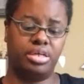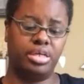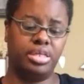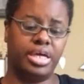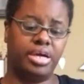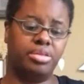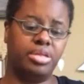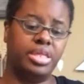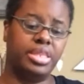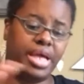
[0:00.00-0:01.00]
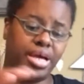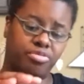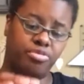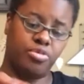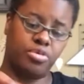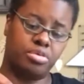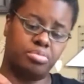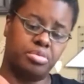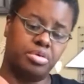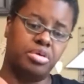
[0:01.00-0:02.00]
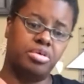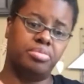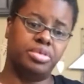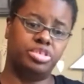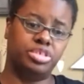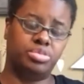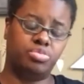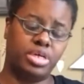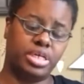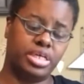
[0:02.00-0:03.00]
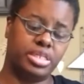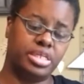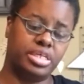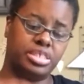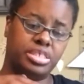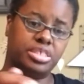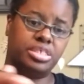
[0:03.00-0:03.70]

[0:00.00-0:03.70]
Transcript: in that form, but just what can this